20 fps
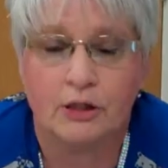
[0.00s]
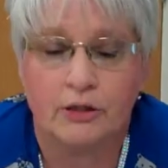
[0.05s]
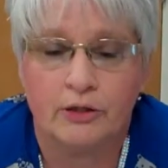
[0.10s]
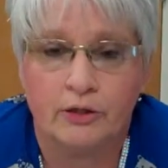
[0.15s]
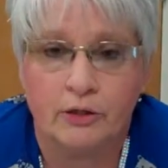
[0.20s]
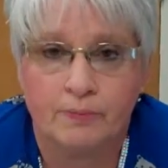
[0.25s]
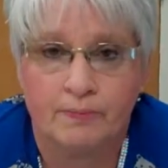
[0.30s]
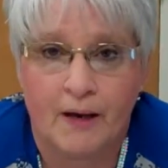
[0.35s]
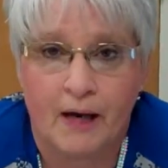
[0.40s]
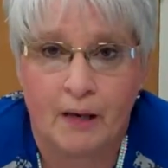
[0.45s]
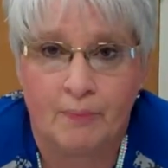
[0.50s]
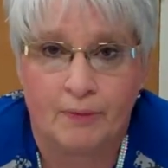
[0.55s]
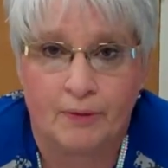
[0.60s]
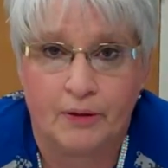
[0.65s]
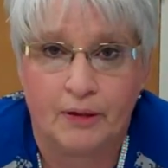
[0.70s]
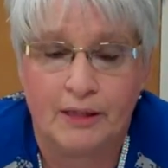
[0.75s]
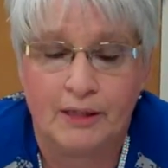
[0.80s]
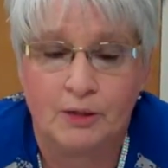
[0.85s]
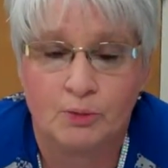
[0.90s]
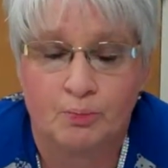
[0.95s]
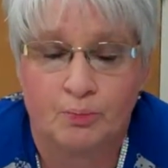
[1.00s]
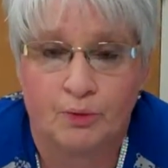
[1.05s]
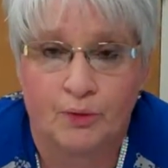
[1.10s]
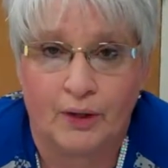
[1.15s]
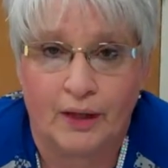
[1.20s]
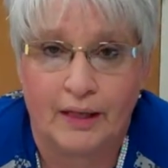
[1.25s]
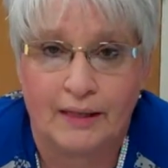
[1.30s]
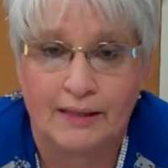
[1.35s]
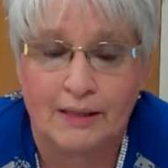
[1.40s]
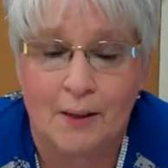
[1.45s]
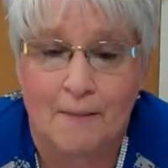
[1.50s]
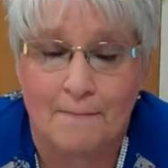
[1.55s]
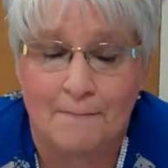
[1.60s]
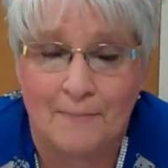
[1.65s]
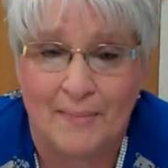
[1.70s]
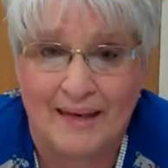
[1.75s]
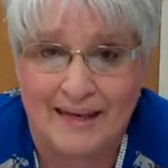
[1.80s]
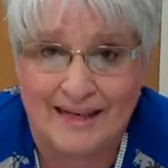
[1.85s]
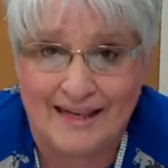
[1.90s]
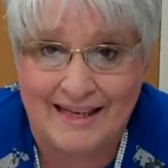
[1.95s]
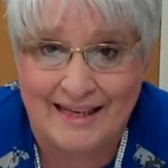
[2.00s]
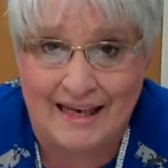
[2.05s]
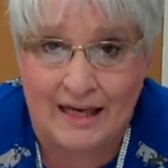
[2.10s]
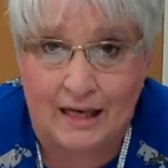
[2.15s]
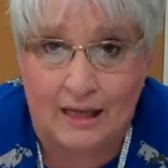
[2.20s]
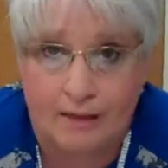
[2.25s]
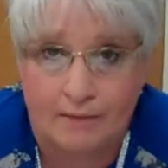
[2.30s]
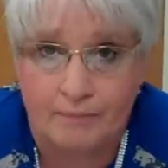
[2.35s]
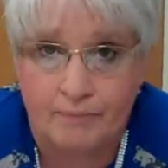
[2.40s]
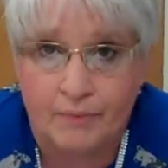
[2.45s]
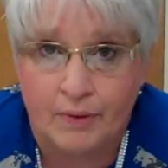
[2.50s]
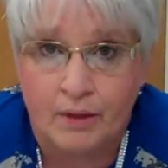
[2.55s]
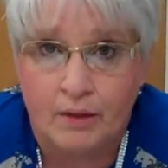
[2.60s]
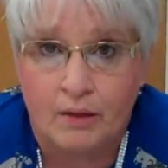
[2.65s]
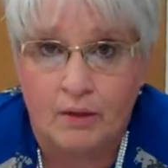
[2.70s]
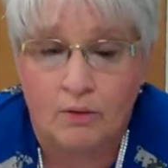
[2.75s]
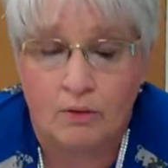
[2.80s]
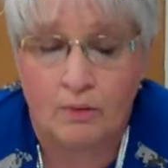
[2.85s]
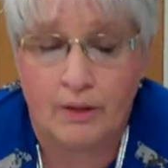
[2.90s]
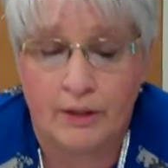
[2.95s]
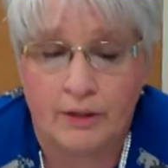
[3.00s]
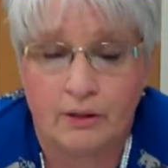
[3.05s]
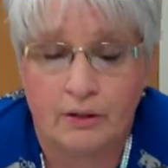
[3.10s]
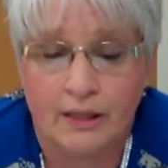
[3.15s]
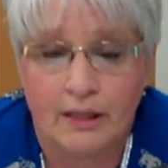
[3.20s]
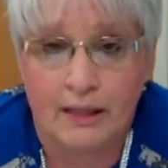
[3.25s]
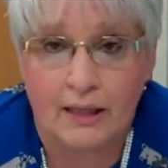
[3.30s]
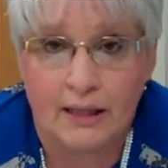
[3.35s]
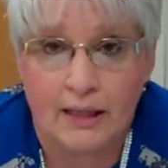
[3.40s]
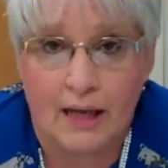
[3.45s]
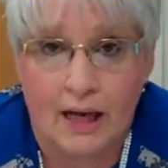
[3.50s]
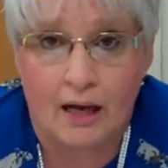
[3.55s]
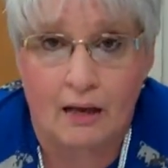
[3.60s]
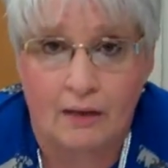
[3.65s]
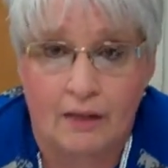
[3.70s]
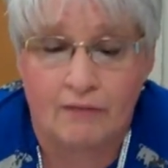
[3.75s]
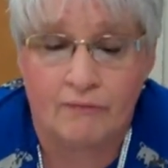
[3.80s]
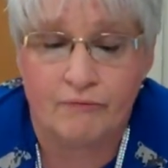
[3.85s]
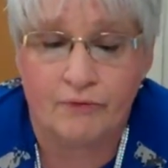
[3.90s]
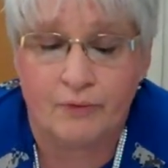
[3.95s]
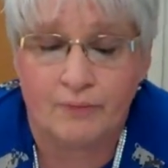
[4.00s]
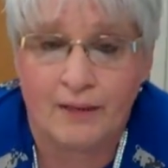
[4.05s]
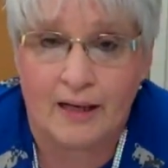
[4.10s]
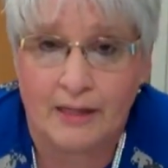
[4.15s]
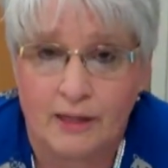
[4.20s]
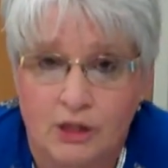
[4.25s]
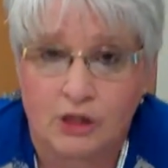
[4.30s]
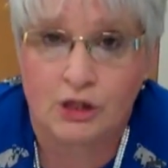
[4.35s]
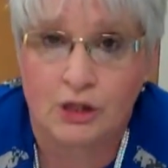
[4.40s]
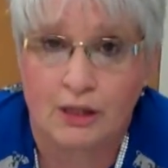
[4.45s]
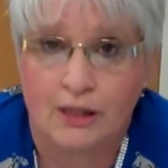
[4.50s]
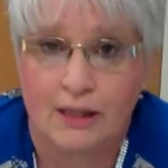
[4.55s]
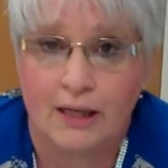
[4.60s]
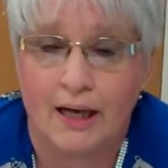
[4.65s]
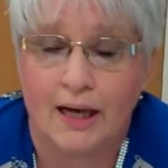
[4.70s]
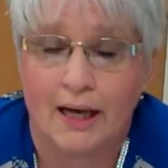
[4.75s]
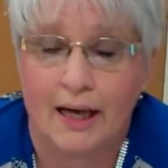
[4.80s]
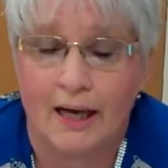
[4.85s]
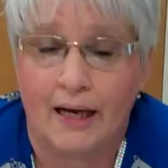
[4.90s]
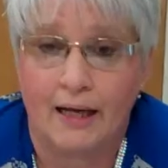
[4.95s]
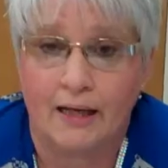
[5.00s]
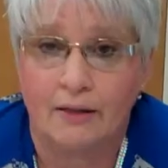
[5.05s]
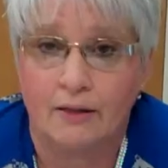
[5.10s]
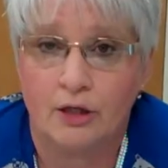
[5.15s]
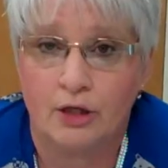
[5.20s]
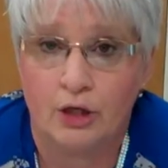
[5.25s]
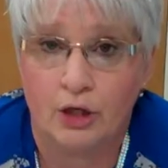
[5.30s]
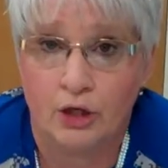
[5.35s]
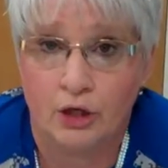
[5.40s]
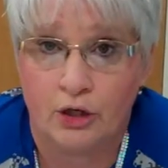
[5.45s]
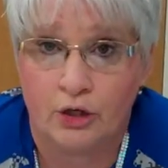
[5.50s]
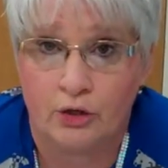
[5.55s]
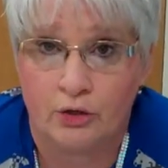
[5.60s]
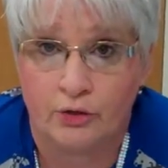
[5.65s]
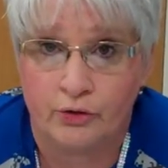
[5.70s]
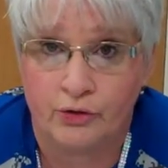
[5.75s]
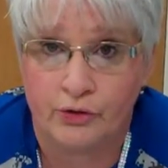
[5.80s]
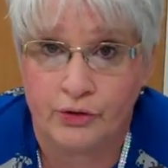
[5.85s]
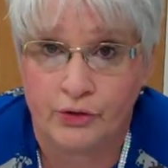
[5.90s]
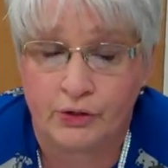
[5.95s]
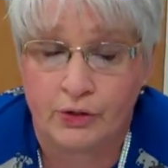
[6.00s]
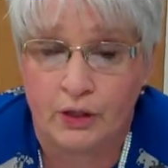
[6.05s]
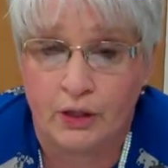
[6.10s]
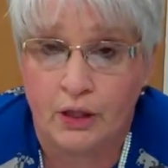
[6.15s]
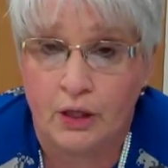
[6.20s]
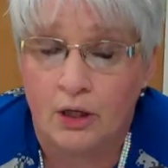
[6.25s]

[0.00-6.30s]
newspaper is print media. When you're getting out information and news